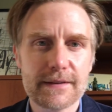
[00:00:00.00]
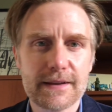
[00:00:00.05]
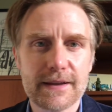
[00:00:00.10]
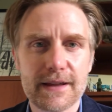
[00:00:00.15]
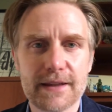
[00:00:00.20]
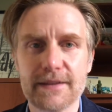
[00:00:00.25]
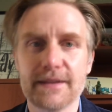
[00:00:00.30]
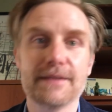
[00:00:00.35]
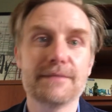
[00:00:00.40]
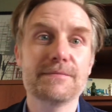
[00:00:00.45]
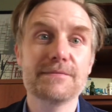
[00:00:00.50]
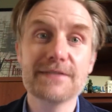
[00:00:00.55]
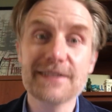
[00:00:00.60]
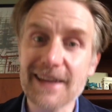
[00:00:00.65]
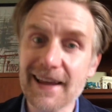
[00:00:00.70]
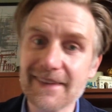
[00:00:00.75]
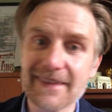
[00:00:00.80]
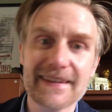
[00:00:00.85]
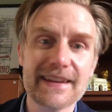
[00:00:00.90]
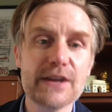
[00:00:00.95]
and
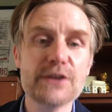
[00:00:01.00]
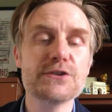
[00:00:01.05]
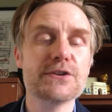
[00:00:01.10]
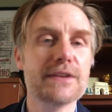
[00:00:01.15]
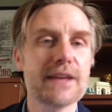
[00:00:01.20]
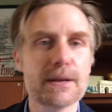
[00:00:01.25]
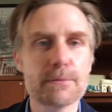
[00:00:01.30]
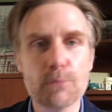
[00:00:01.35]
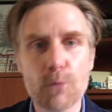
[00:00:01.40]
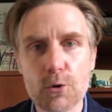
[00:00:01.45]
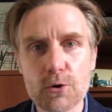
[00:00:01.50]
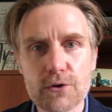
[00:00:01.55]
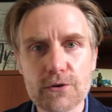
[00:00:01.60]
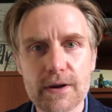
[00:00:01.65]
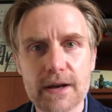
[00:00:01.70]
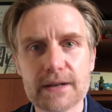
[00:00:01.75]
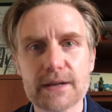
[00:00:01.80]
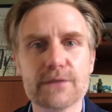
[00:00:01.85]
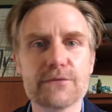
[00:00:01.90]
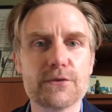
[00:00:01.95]
saying that he should get more
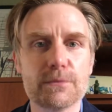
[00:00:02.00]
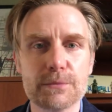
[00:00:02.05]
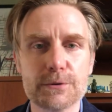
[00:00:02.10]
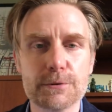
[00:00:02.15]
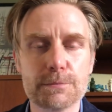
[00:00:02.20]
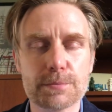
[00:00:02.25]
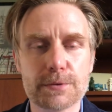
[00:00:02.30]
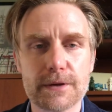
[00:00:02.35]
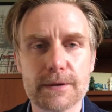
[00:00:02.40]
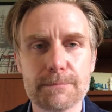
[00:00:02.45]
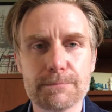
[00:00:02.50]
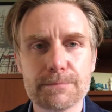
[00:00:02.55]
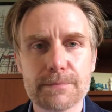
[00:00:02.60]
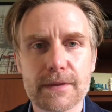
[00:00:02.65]
credit for Blueprint.